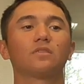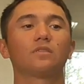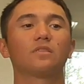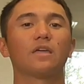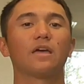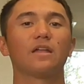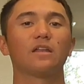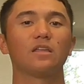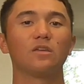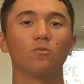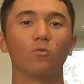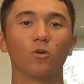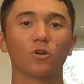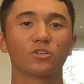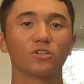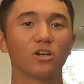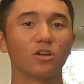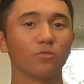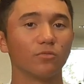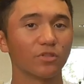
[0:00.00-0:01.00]
that he
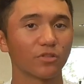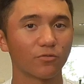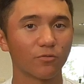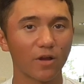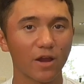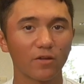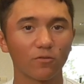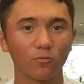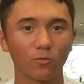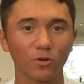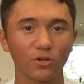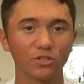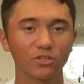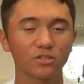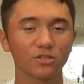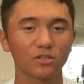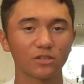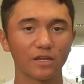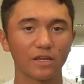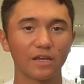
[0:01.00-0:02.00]
worked on with
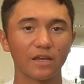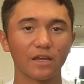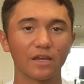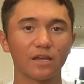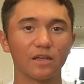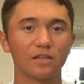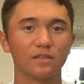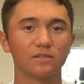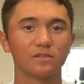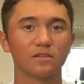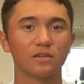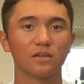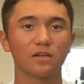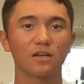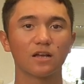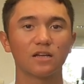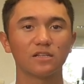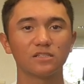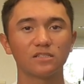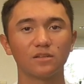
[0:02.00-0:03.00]
Grindworks, and
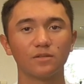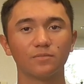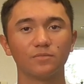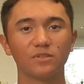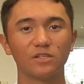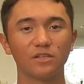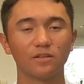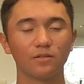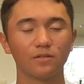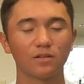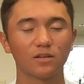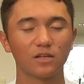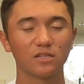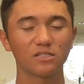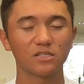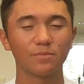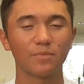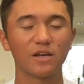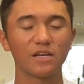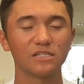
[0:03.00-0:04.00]

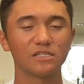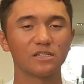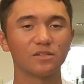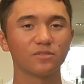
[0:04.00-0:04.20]
customized